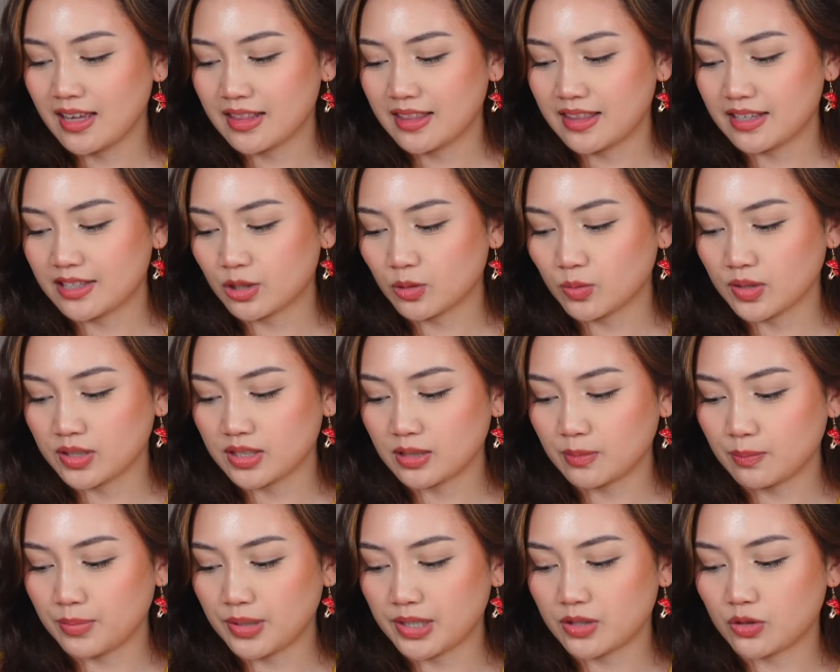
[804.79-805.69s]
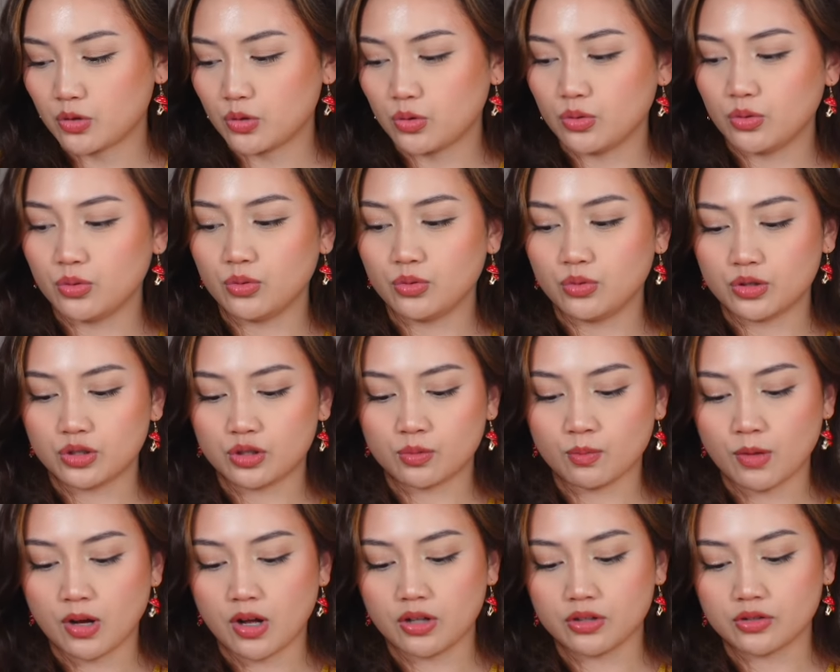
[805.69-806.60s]
This one's a bit too
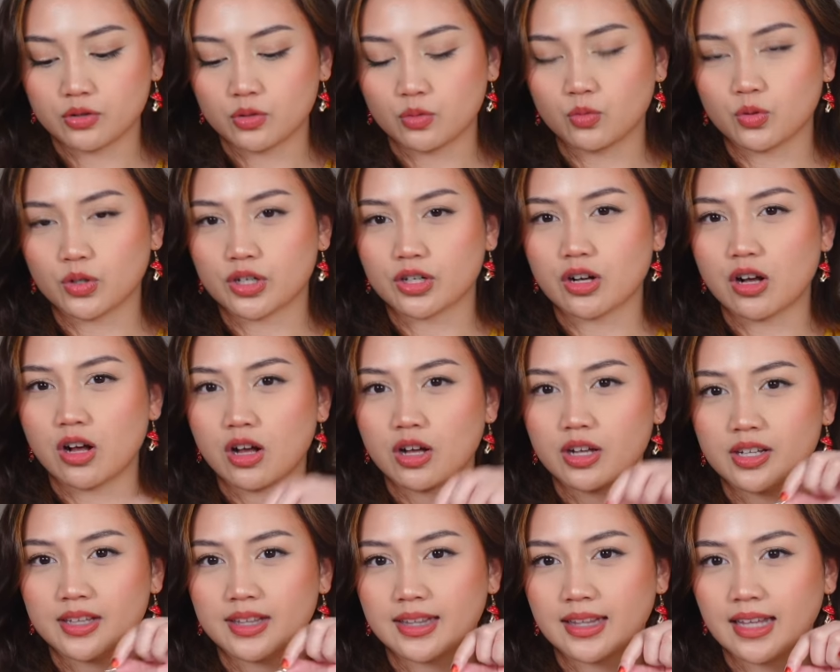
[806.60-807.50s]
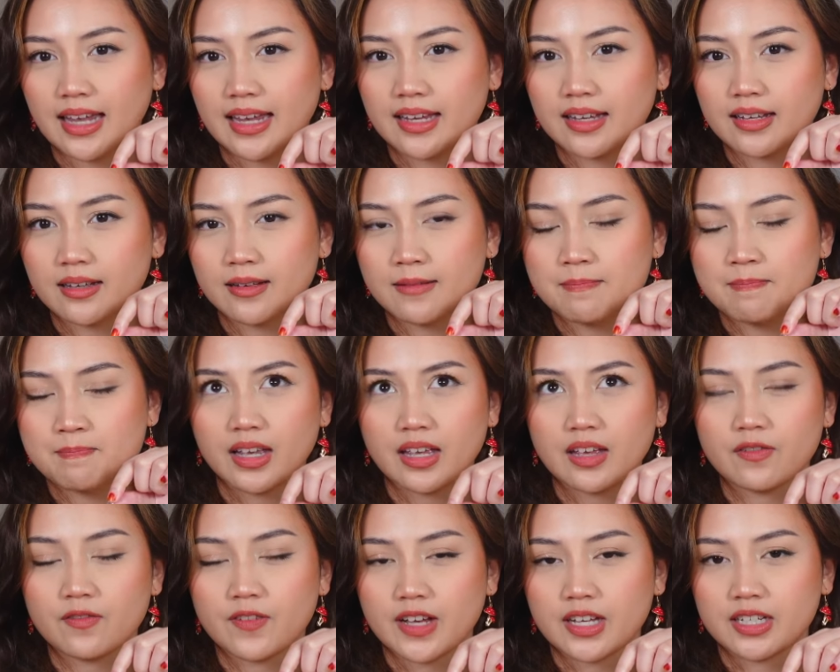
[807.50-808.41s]
small to work on, like
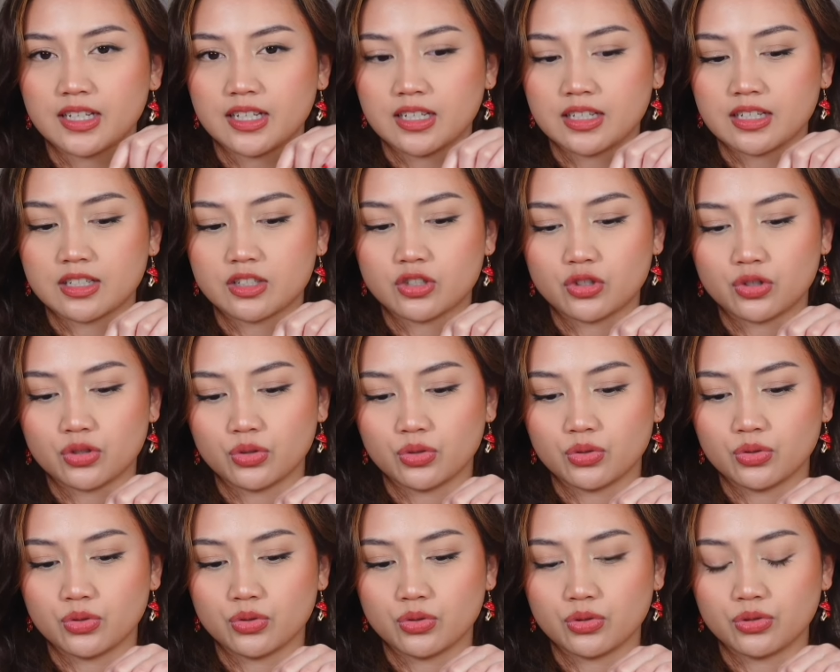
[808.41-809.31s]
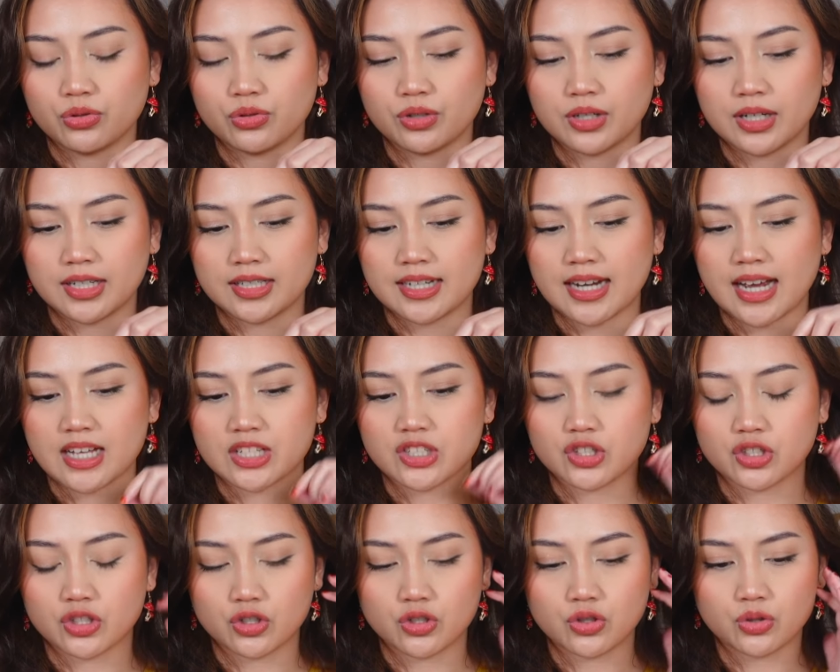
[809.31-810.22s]
if I needed to
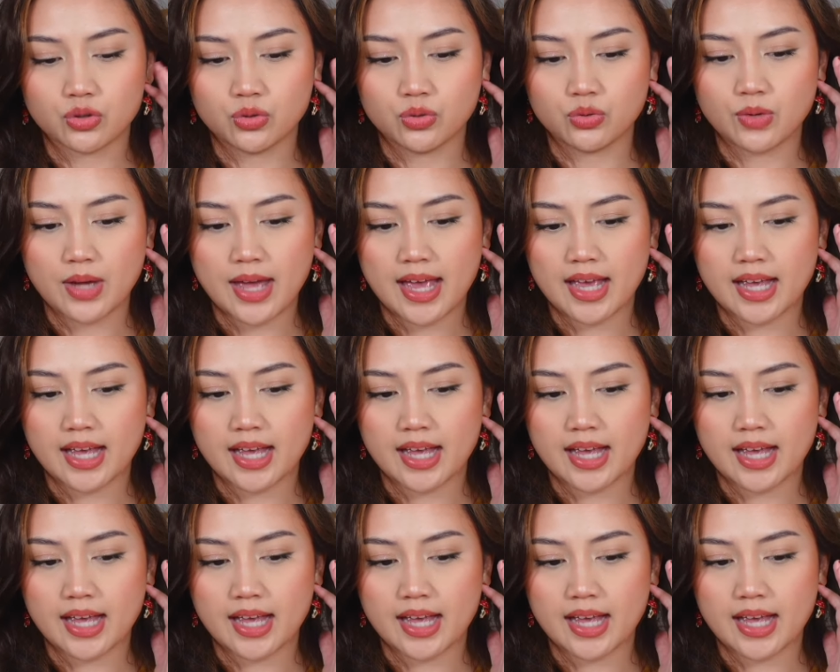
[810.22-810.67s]
attach it to